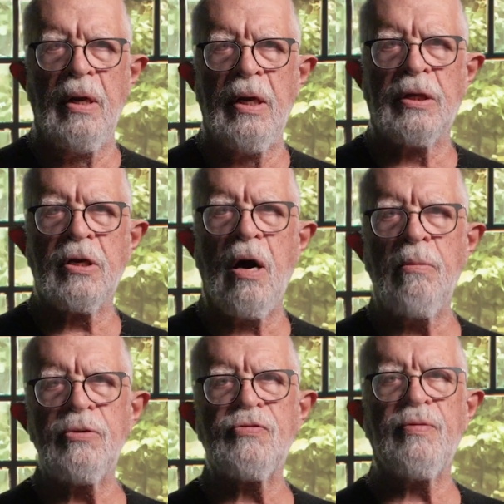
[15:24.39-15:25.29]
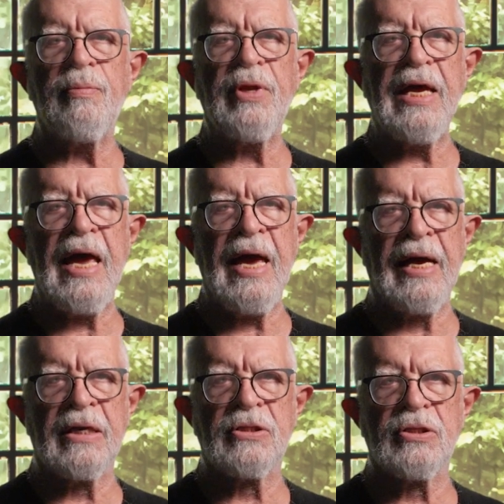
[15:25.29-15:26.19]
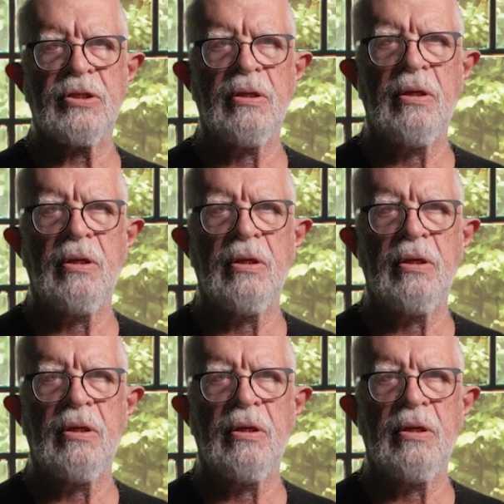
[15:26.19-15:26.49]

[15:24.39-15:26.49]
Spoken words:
It comes from the eggs